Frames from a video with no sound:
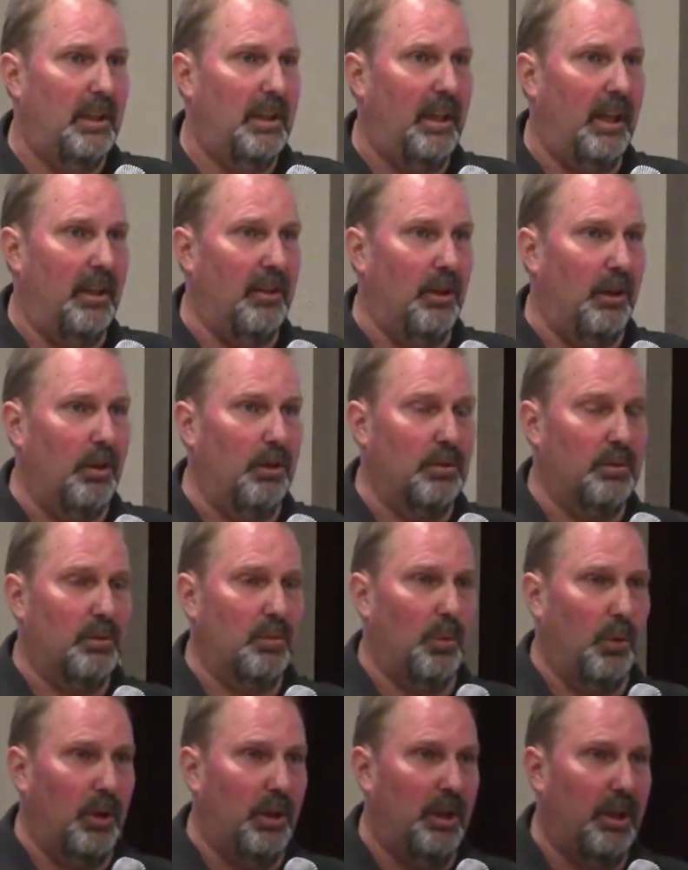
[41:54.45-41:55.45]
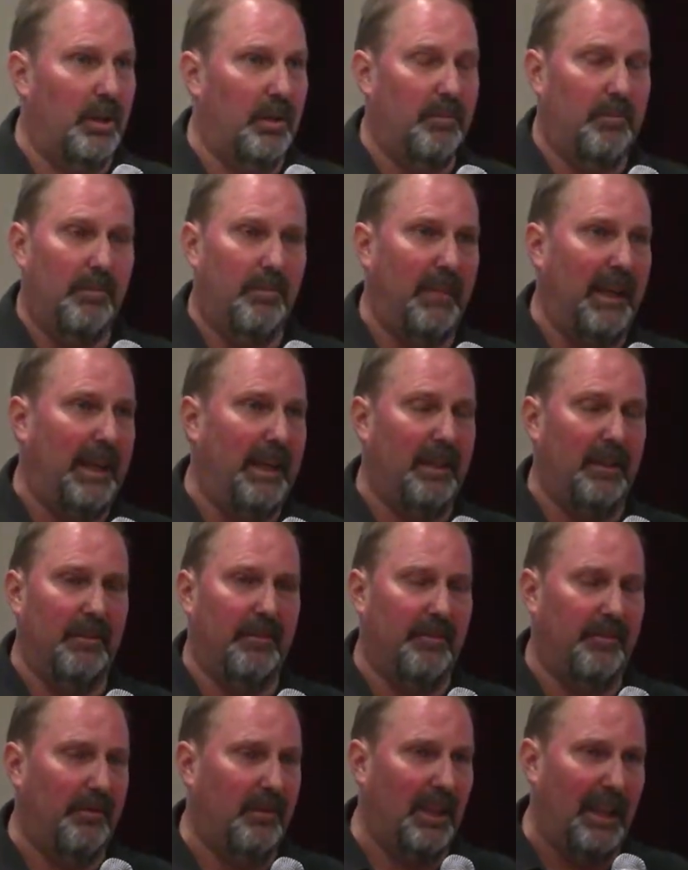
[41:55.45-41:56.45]
And those were made
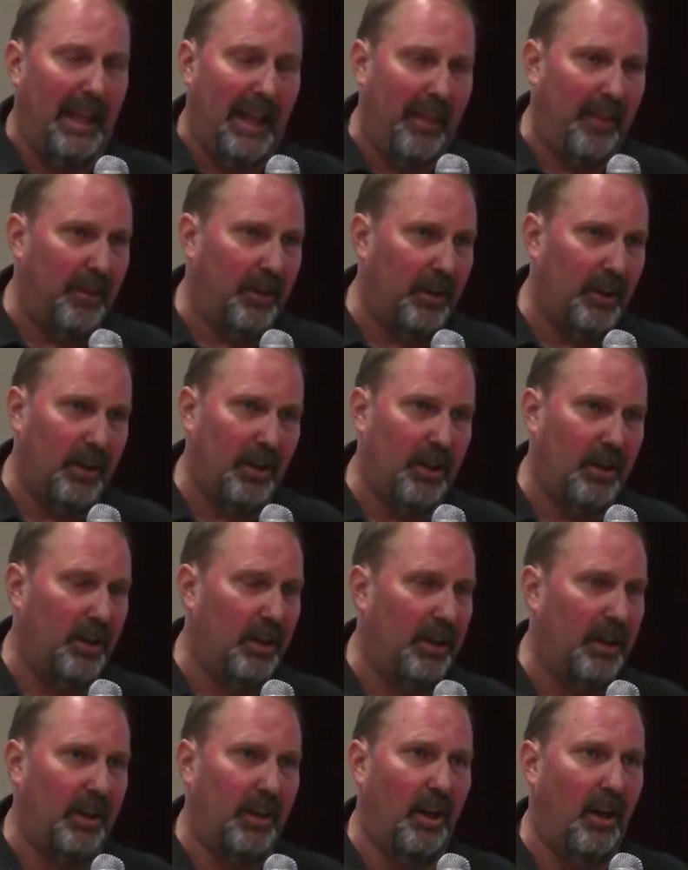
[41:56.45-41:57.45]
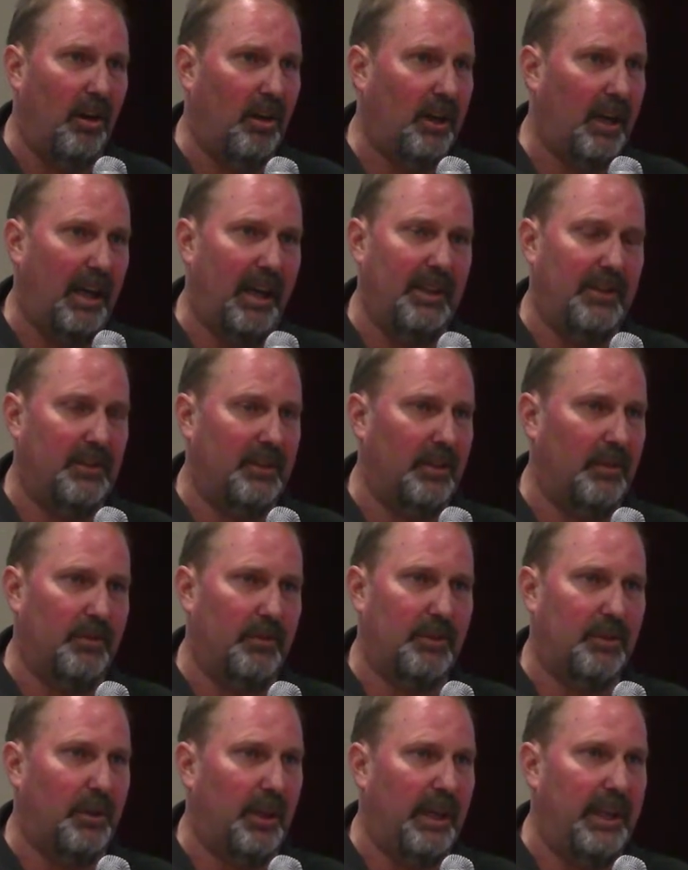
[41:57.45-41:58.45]
of leather and all kinds of
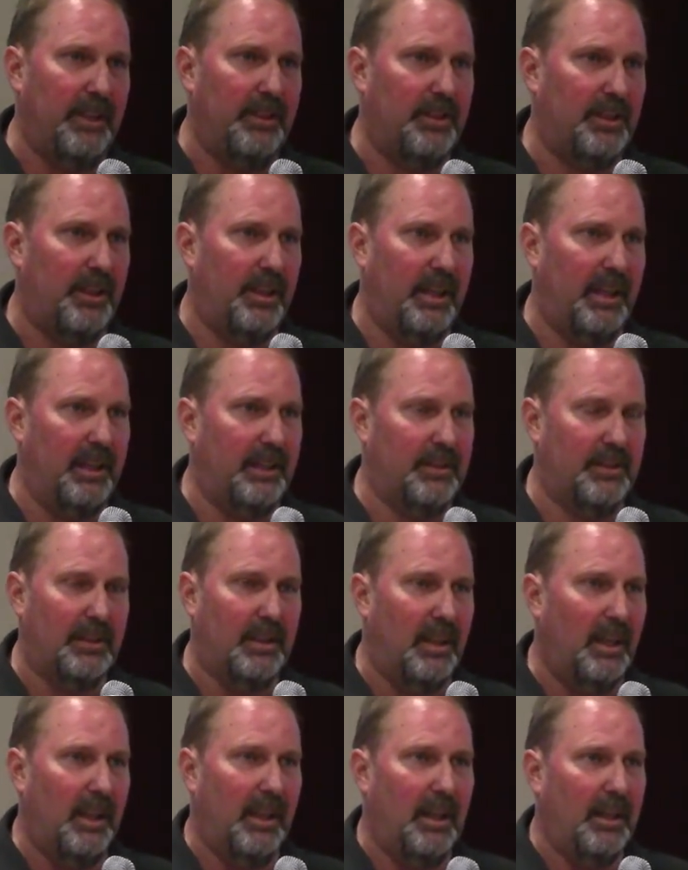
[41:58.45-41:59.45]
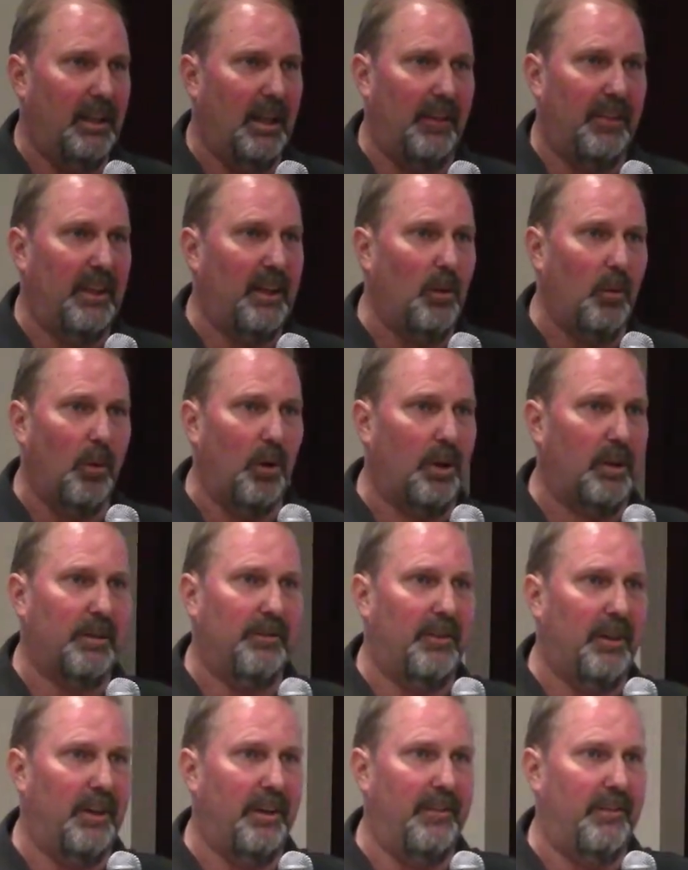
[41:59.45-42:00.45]
strange things. Nothing worked
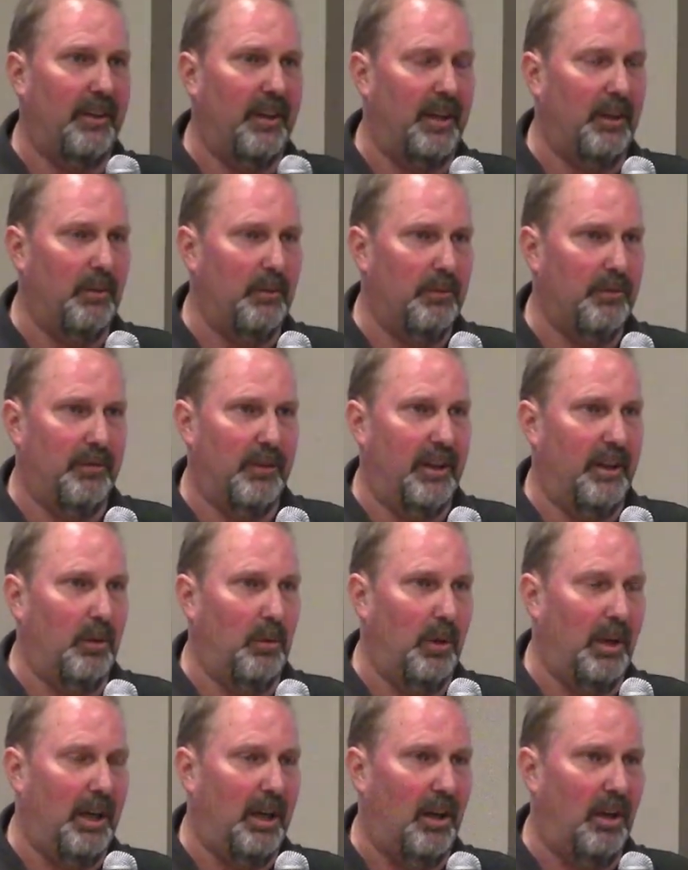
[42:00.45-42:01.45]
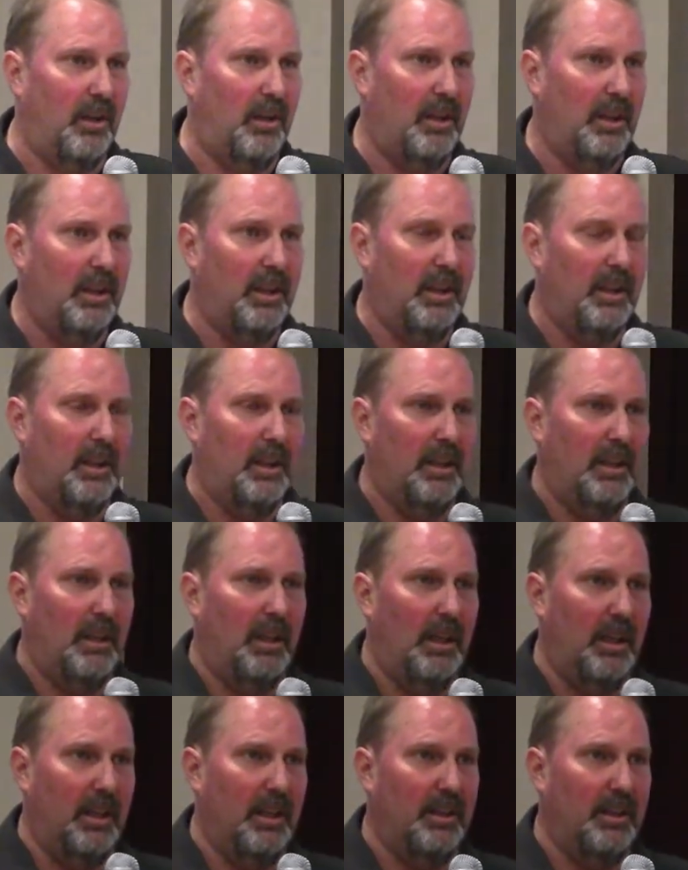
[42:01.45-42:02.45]
very, very, very well uh,